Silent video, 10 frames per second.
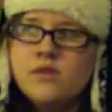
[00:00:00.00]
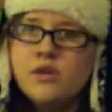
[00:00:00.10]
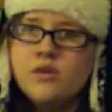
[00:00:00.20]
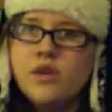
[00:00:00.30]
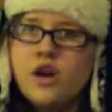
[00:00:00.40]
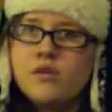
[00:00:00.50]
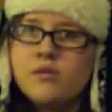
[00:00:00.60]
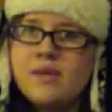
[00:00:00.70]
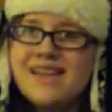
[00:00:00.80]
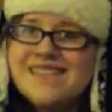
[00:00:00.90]
go to a con
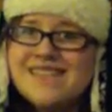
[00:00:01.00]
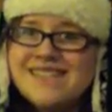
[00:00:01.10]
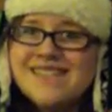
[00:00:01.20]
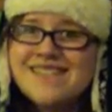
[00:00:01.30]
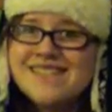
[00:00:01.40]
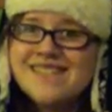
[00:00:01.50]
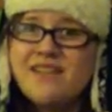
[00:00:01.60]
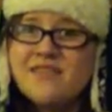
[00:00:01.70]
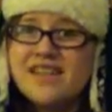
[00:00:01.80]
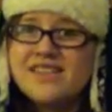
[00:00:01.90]
with me
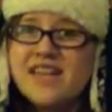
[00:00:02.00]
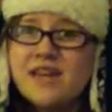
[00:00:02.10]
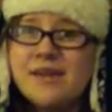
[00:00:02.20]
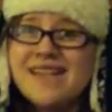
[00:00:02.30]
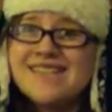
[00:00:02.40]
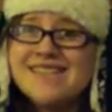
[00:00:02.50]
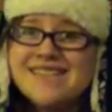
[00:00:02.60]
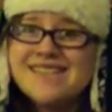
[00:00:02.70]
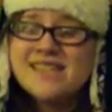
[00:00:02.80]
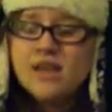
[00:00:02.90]
if they could stand me.
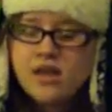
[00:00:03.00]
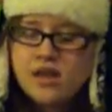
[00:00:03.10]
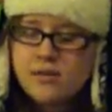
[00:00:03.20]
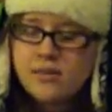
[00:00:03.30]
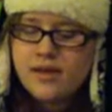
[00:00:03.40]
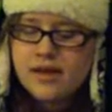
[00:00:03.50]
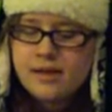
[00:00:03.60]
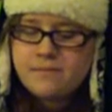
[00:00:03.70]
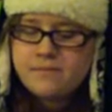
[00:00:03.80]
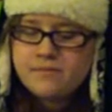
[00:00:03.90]
But
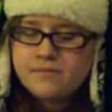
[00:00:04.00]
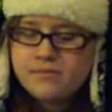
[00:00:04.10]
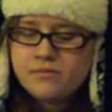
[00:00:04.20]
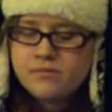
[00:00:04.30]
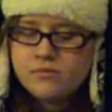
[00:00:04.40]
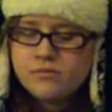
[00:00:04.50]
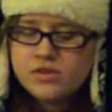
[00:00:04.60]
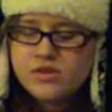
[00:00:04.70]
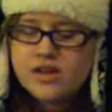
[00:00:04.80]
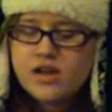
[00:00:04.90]
would
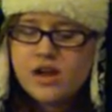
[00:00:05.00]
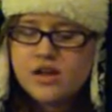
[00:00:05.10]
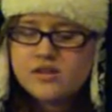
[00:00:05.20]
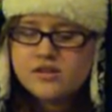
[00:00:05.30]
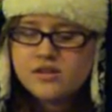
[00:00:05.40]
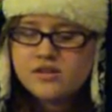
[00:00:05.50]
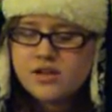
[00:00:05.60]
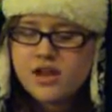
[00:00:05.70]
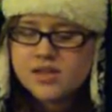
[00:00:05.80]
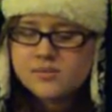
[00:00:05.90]
you like a
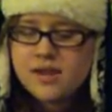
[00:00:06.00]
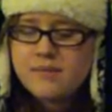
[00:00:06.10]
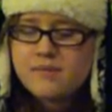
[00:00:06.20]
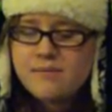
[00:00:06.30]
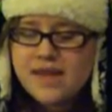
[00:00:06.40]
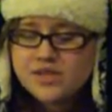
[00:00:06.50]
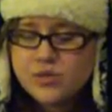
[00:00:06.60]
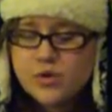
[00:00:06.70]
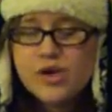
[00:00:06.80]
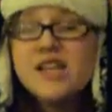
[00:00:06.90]
cosplay
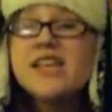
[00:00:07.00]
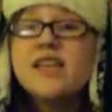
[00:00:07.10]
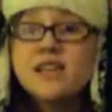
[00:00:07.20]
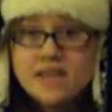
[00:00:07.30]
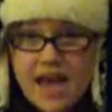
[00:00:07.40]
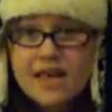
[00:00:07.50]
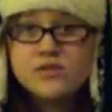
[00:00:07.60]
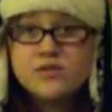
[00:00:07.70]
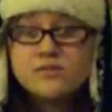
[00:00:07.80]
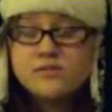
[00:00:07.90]
mentor?
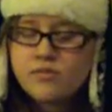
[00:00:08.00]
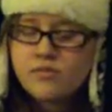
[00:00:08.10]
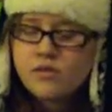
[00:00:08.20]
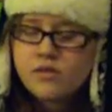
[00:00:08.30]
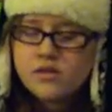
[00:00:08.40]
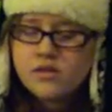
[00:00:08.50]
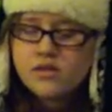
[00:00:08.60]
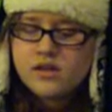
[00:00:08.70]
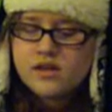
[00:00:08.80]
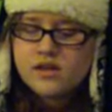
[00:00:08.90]
Yes.
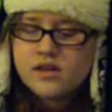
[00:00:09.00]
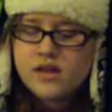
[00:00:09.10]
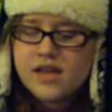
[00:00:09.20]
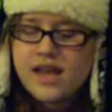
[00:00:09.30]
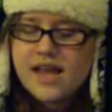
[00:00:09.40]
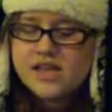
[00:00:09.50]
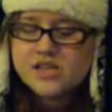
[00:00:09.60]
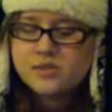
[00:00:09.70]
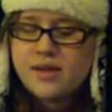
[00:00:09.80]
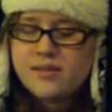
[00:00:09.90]
Can I have
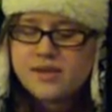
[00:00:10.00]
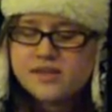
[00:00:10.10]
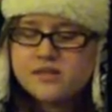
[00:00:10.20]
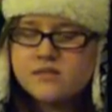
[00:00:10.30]
your babies?